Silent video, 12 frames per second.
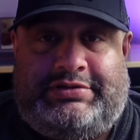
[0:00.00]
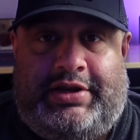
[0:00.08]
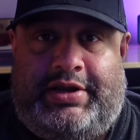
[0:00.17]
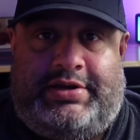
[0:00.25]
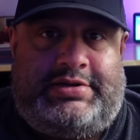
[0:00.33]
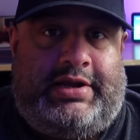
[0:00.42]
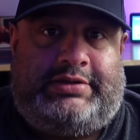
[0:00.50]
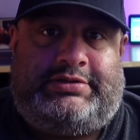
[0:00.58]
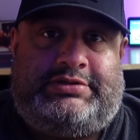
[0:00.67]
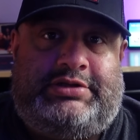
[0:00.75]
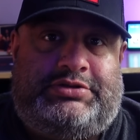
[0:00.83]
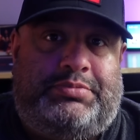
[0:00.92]
city in
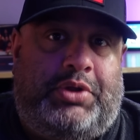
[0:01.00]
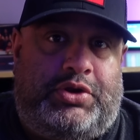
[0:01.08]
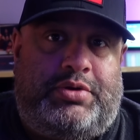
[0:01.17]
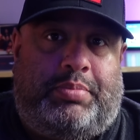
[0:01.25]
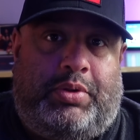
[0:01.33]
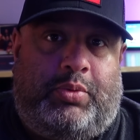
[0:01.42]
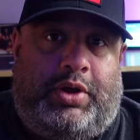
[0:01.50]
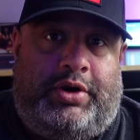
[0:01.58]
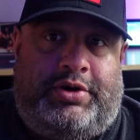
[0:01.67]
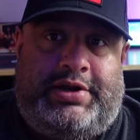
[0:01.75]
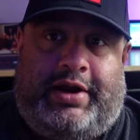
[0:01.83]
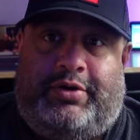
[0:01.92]
Texas has multiple
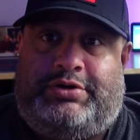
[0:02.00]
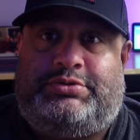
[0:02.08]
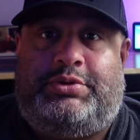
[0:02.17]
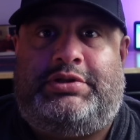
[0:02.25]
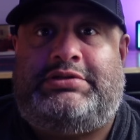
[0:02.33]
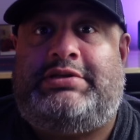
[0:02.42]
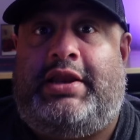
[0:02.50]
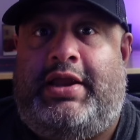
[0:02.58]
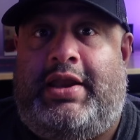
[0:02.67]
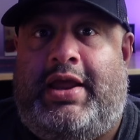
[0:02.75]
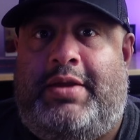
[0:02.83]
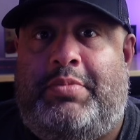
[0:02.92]
water towers with the
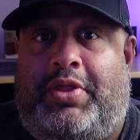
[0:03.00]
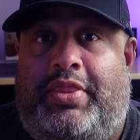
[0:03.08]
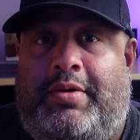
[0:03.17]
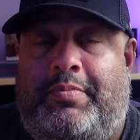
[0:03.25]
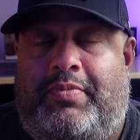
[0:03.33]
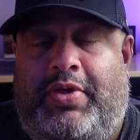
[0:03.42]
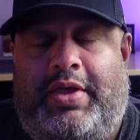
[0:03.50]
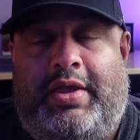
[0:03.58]
city name on them.